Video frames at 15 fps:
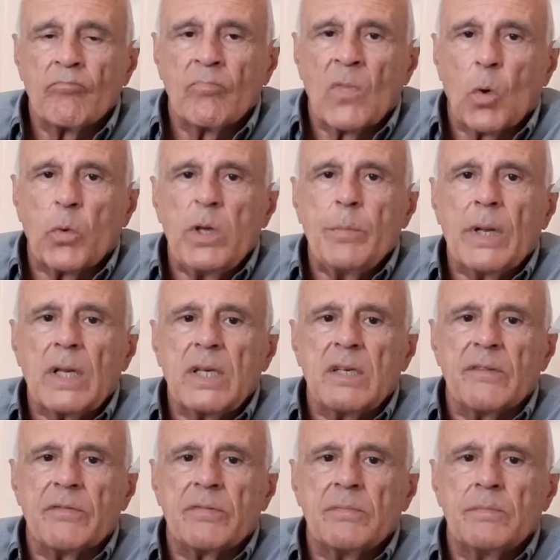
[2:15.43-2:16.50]
We
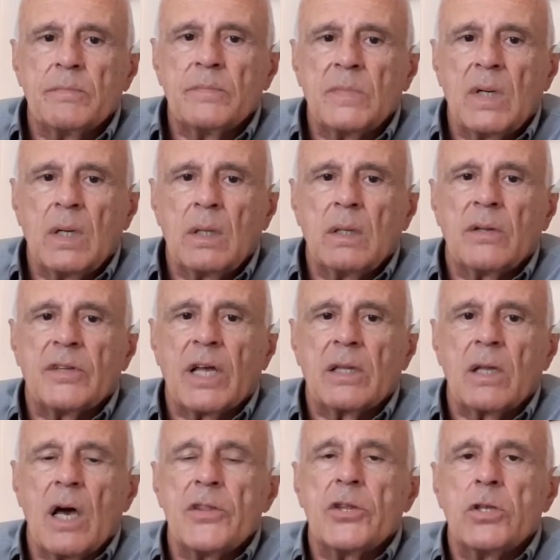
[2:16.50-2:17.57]
believe
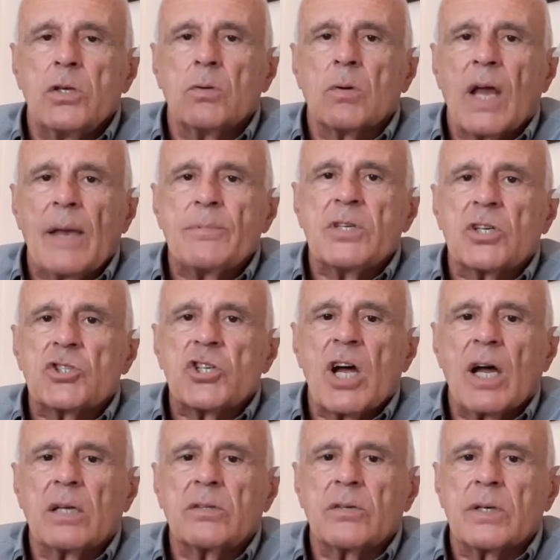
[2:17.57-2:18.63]
that the new Leipzig
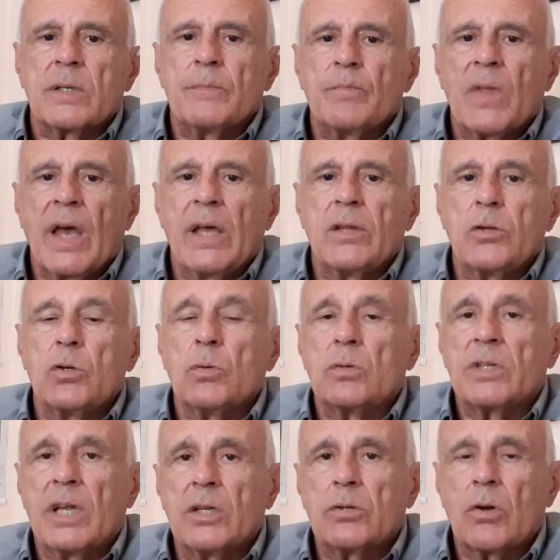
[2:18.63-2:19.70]
Charter and new
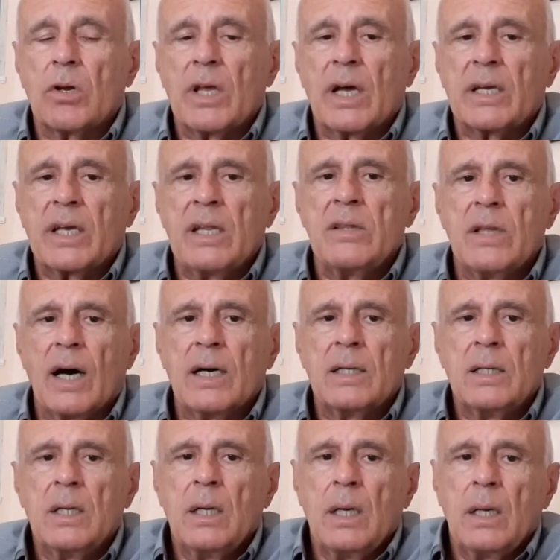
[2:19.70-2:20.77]
territorial agenda,
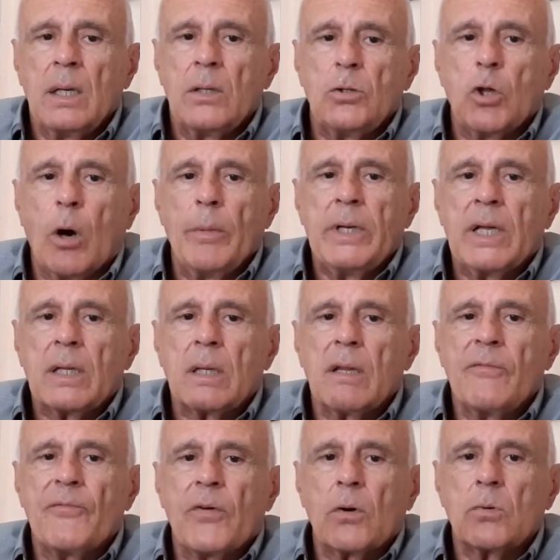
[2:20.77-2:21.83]

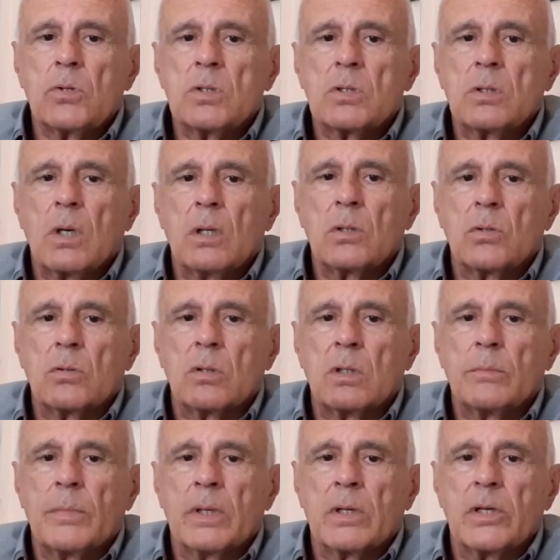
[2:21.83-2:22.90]
dominantly focused to
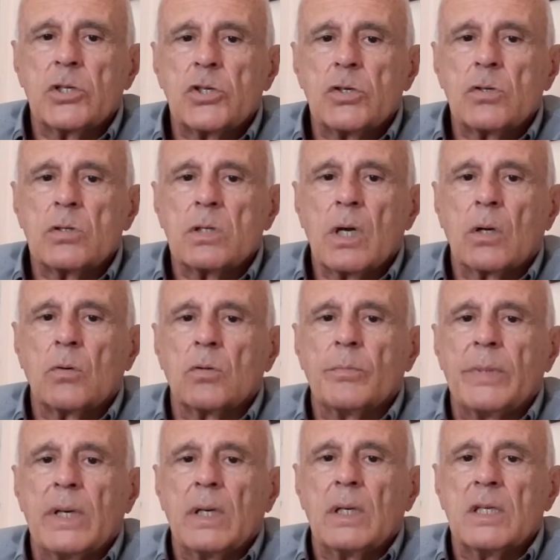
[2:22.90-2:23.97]
urban issues, could
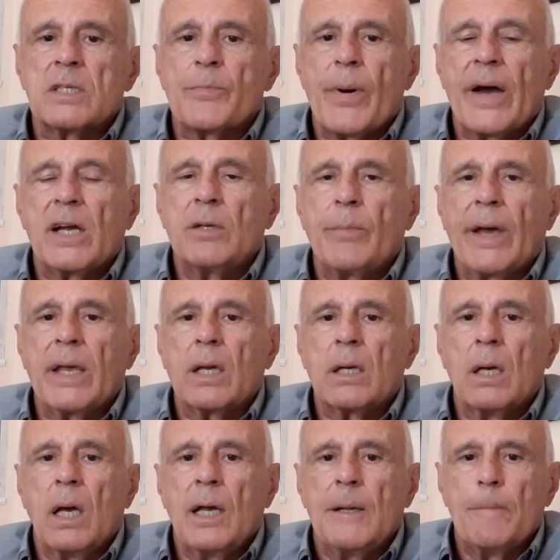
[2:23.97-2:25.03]
be inspired by
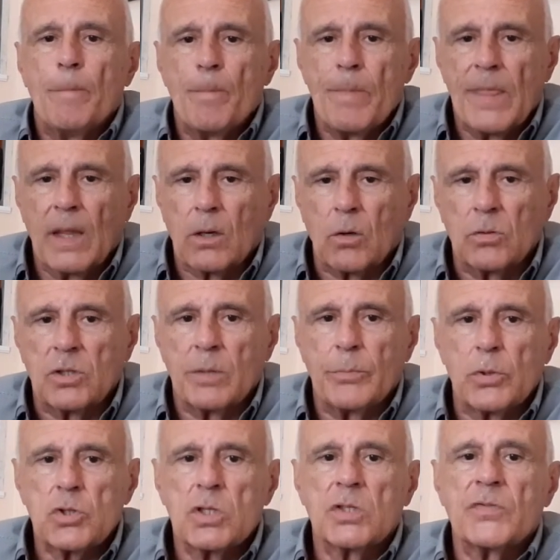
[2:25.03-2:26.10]

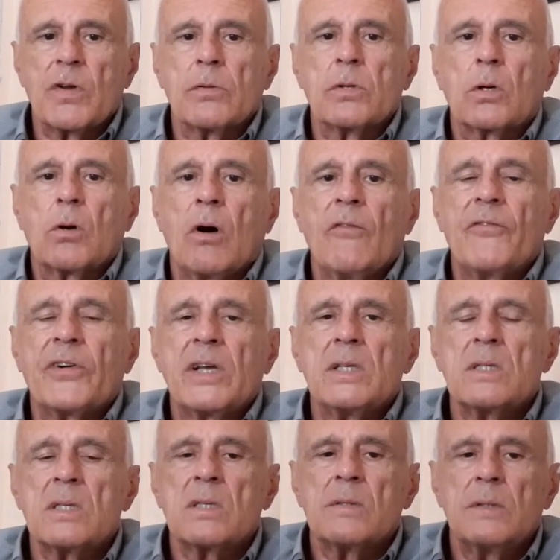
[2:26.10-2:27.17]
contributions from the
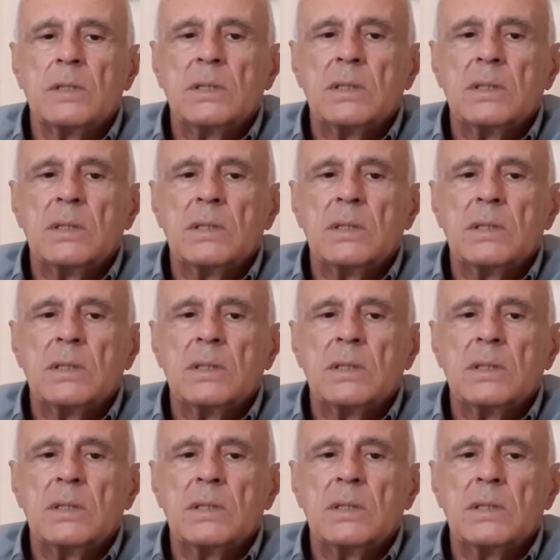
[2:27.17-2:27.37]
conference,